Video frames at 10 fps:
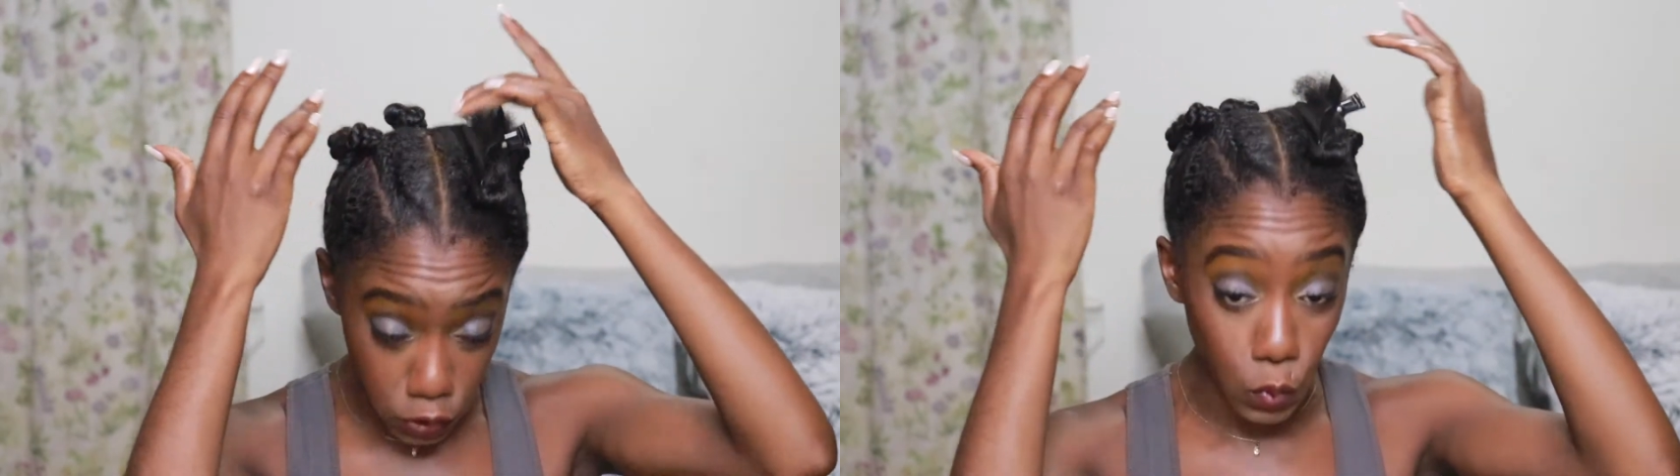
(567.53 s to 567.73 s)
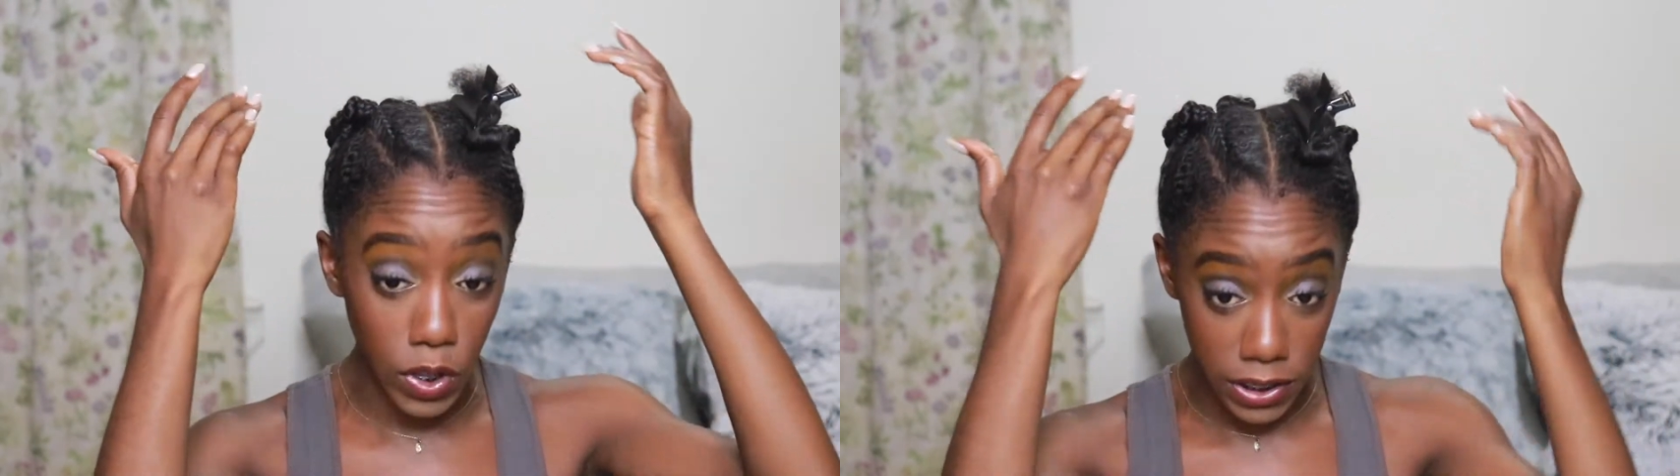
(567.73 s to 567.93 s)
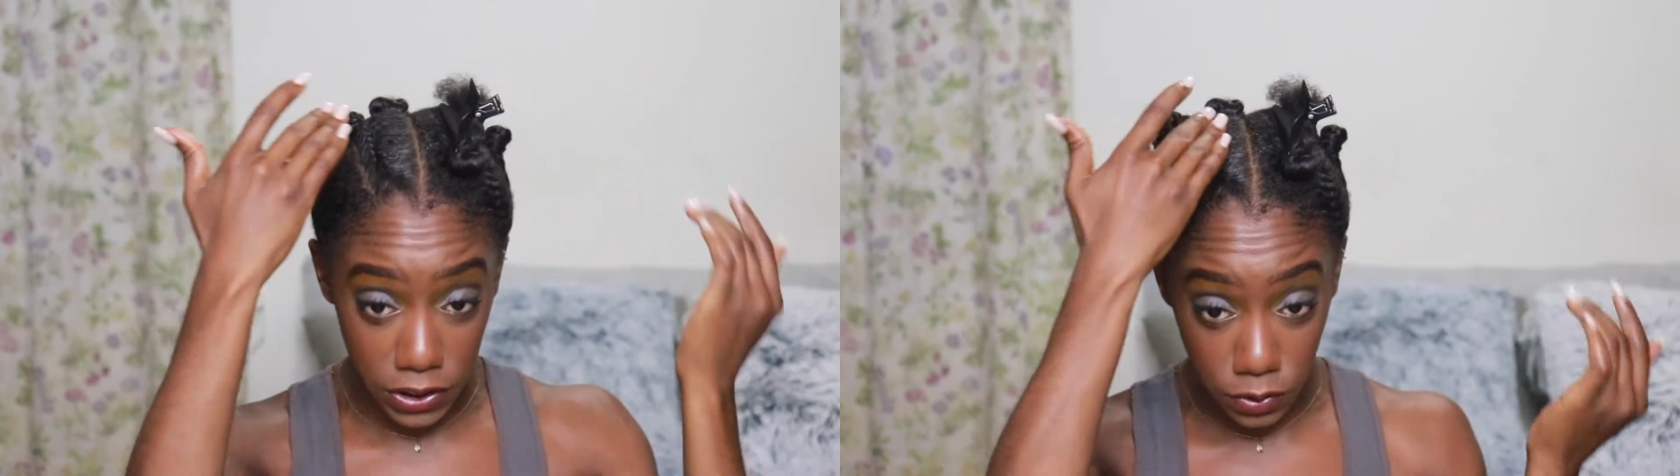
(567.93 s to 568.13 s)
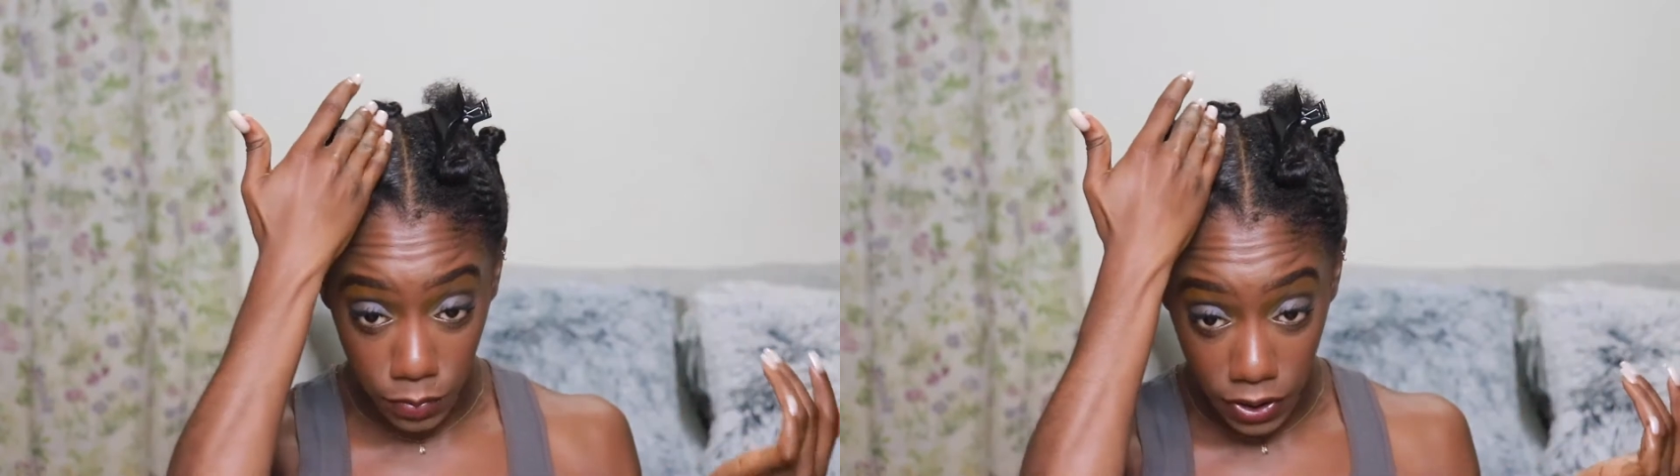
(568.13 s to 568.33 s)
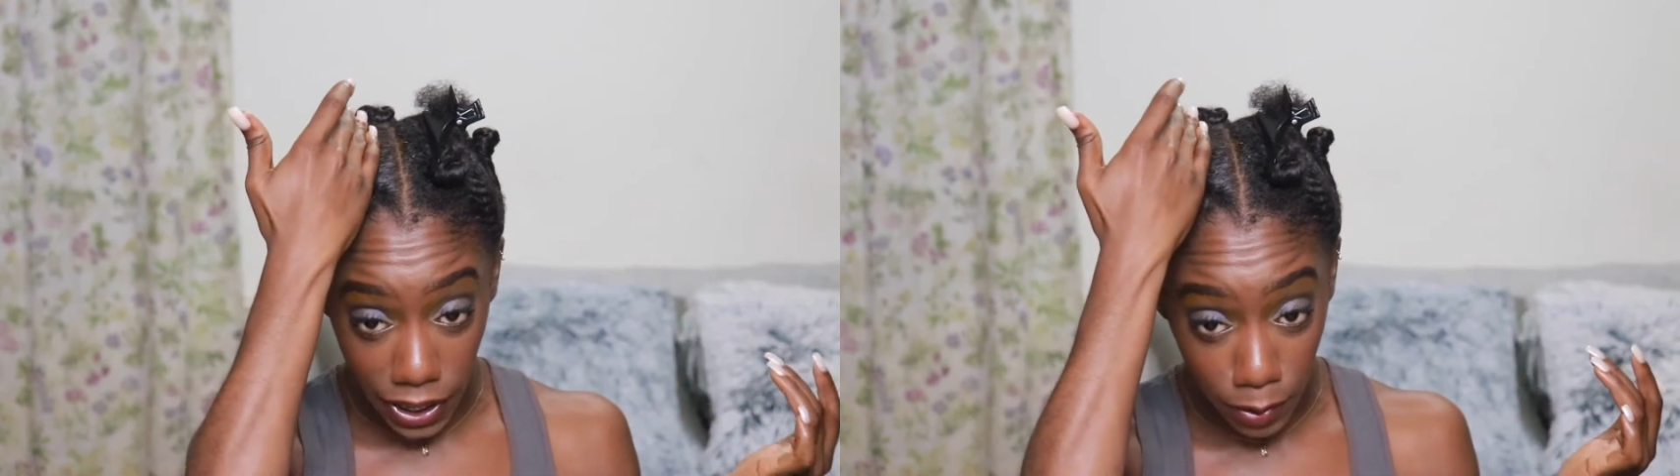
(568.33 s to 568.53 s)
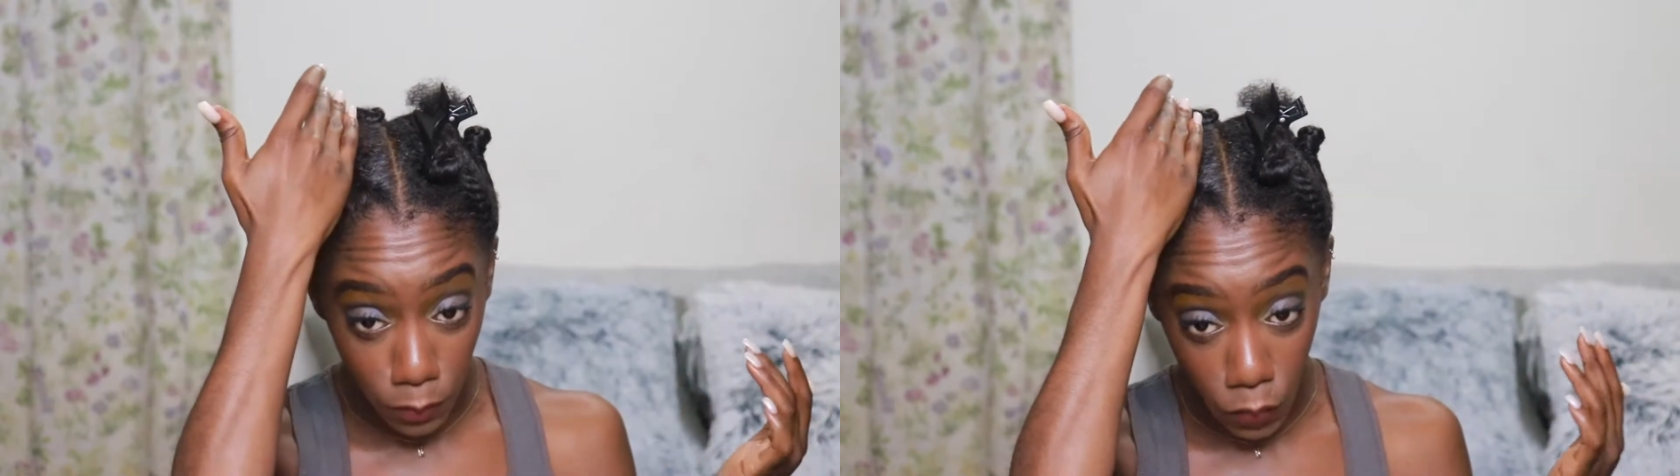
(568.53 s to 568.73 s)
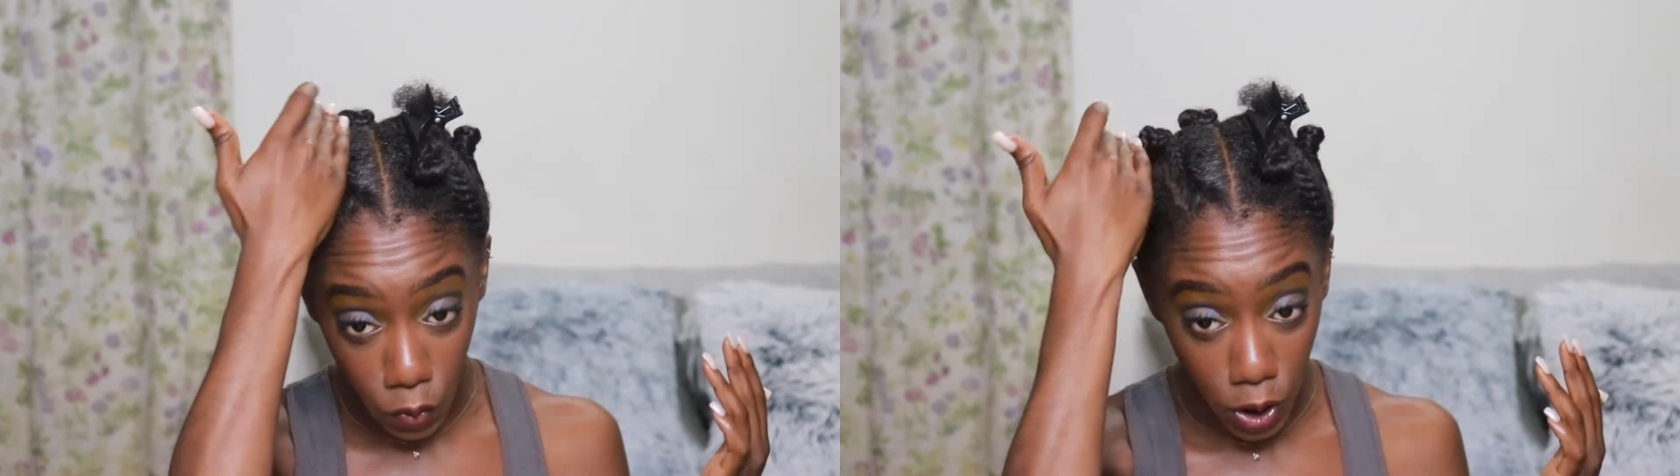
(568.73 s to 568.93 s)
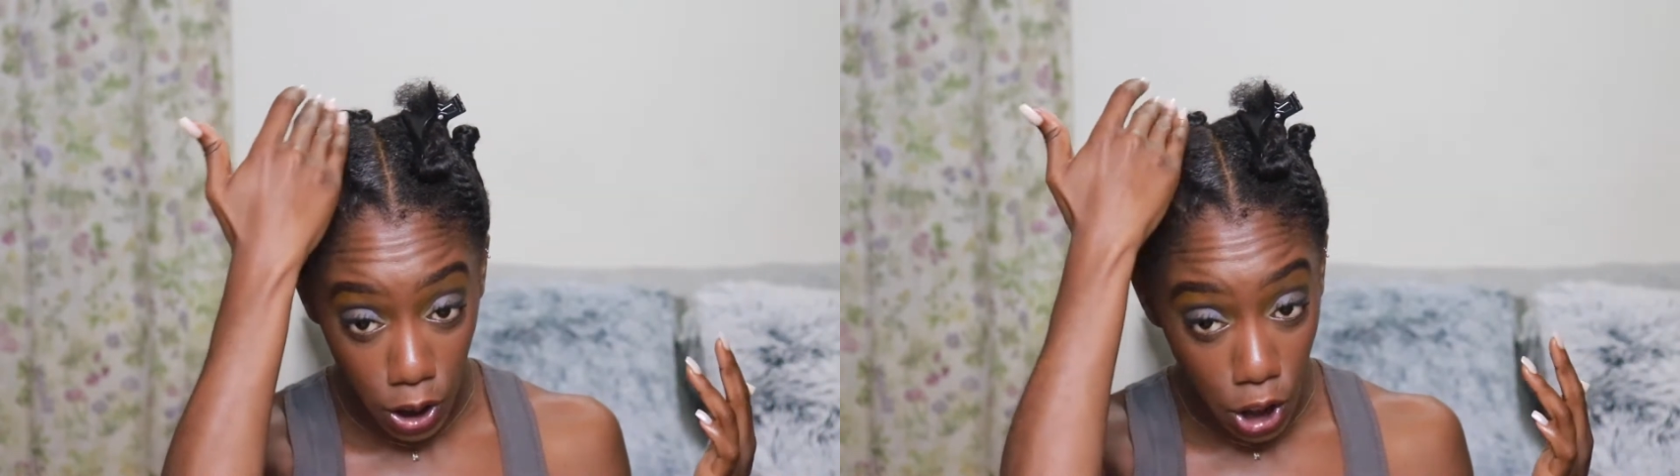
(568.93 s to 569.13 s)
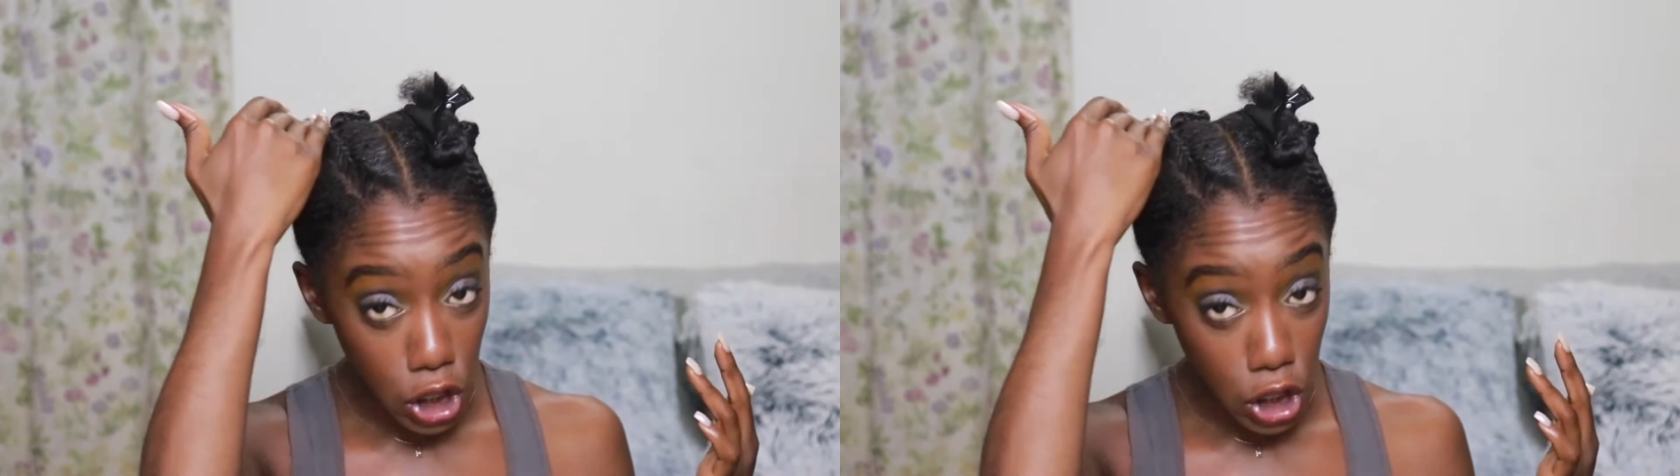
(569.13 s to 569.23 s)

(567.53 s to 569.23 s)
twist to be like more